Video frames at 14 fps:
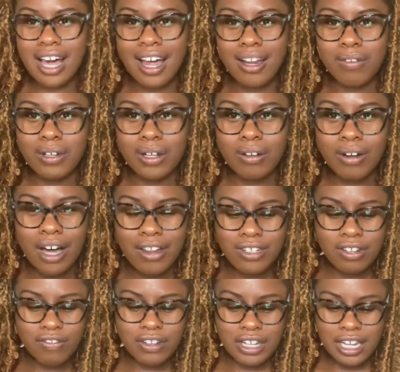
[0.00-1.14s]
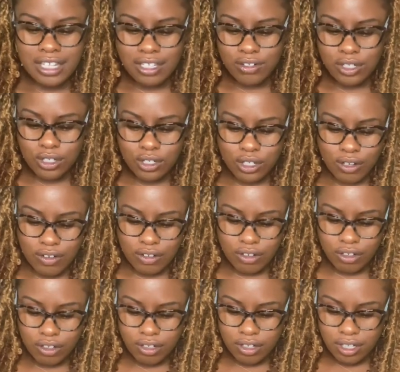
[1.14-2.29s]
I don't know, I just feel like there's a certain
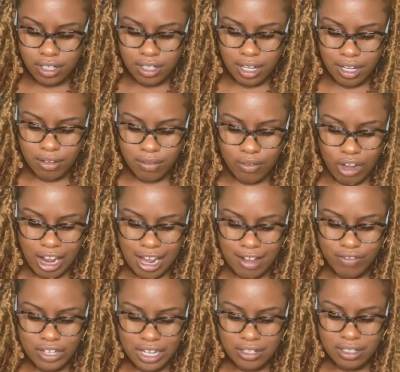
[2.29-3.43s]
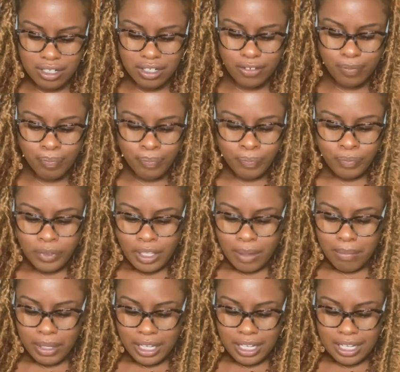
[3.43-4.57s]
look and I don't have that look,
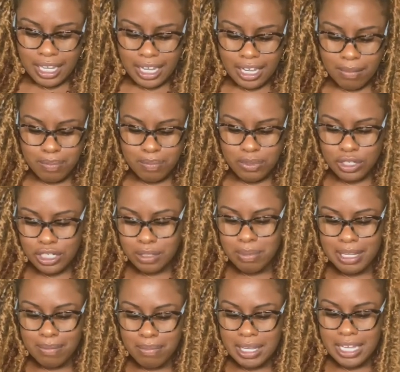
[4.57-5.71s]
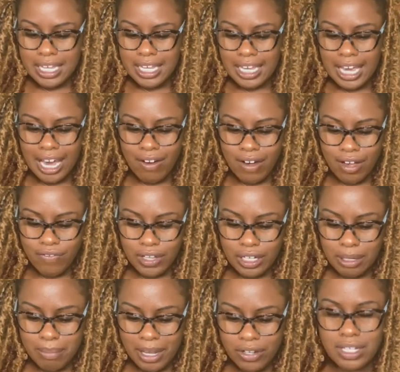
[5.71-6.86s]
but it could just be me and how I feel
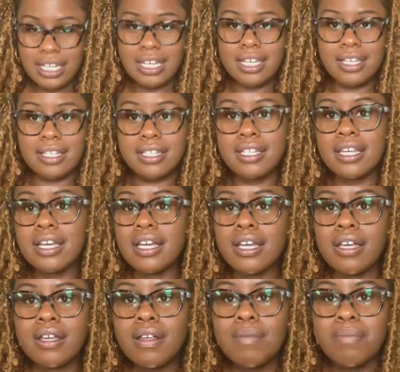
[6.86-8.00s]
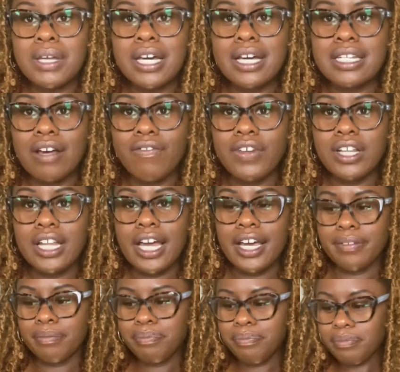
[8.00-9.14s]
about things, because I feel like,